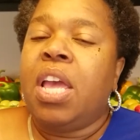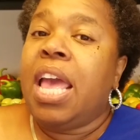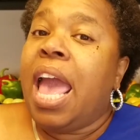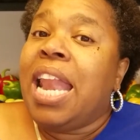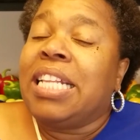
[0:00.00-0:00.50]

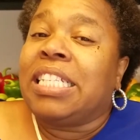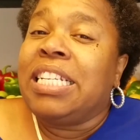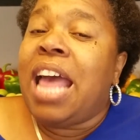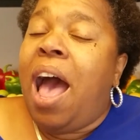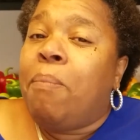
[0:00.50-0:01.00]
and it's
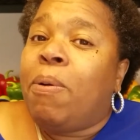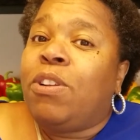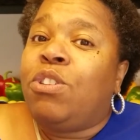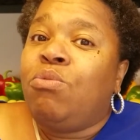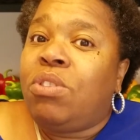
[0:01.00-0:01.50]
not
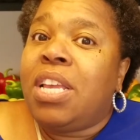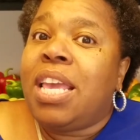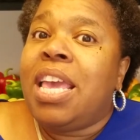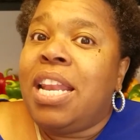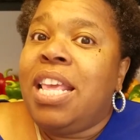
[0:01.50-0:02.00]

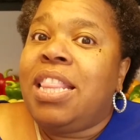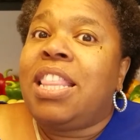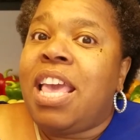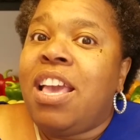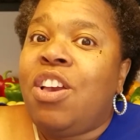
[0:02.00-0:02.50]
producing
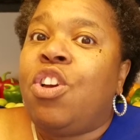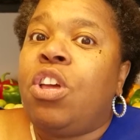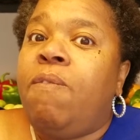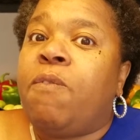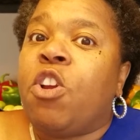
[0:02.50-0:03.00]
anything
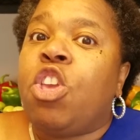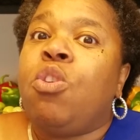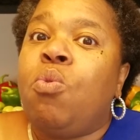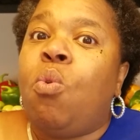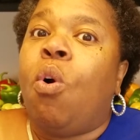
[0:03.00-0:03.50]
good for
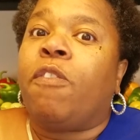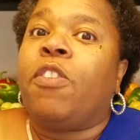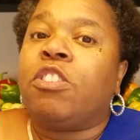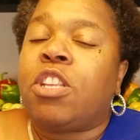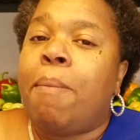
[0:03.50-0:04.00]
you or
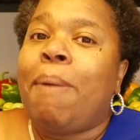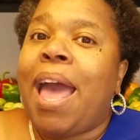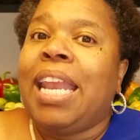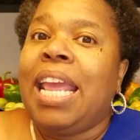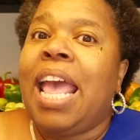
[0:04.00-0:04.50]
for
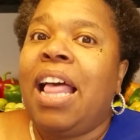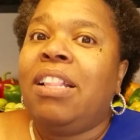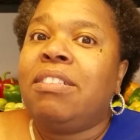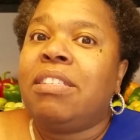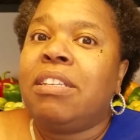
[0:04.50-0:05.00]
somebody
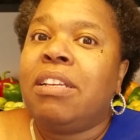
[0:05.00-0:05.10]
else,